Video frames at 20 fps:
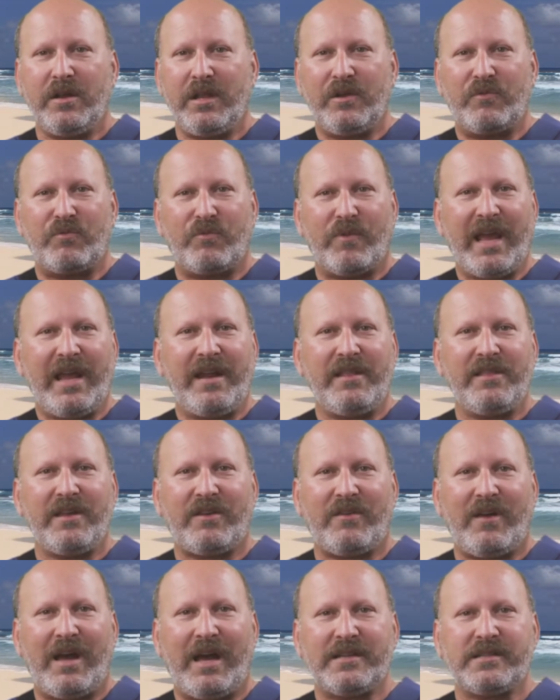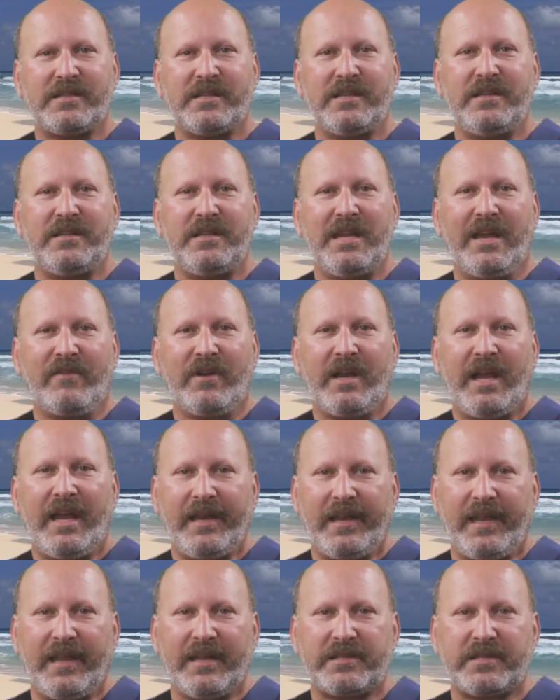it ran in the closet, never
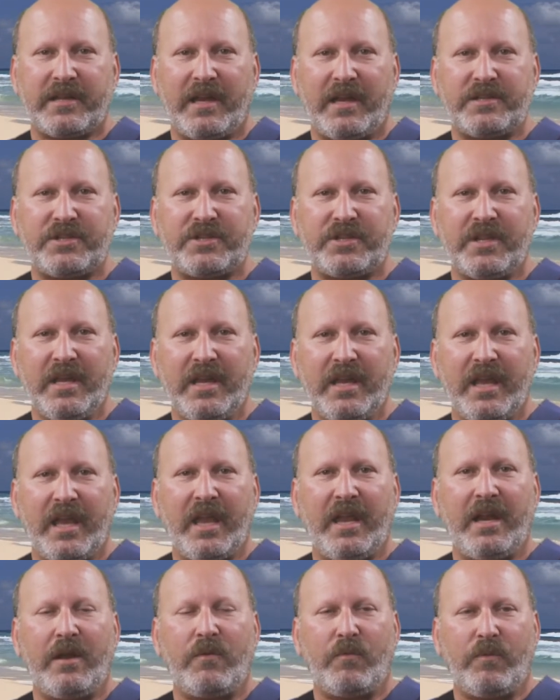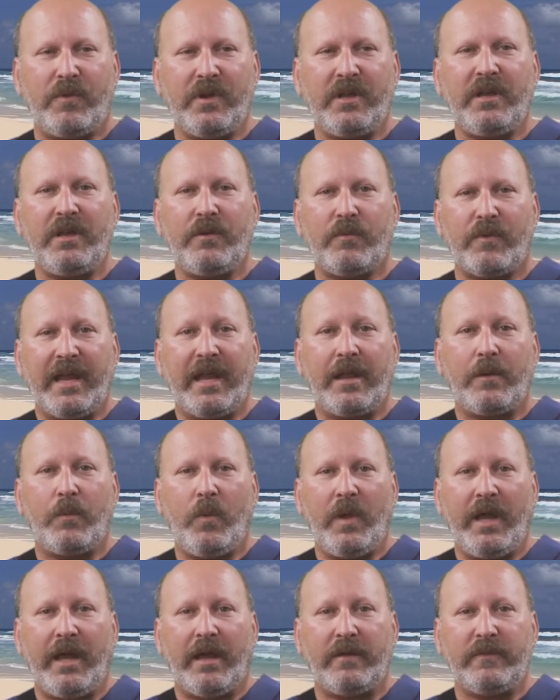had to get touched, and it really ran
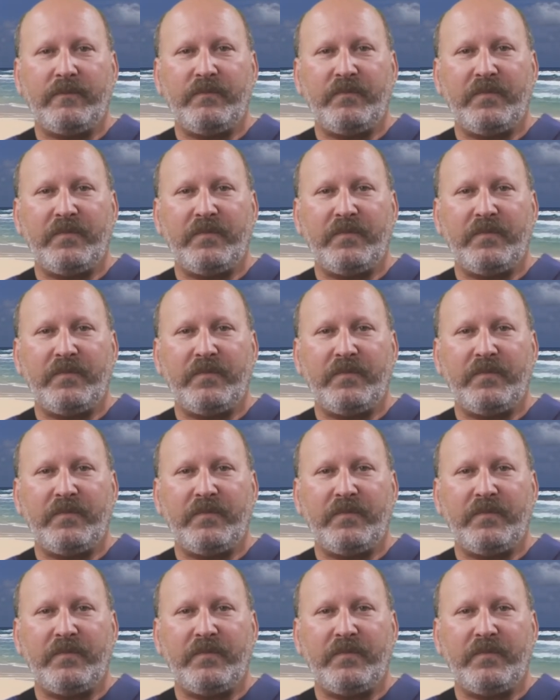well.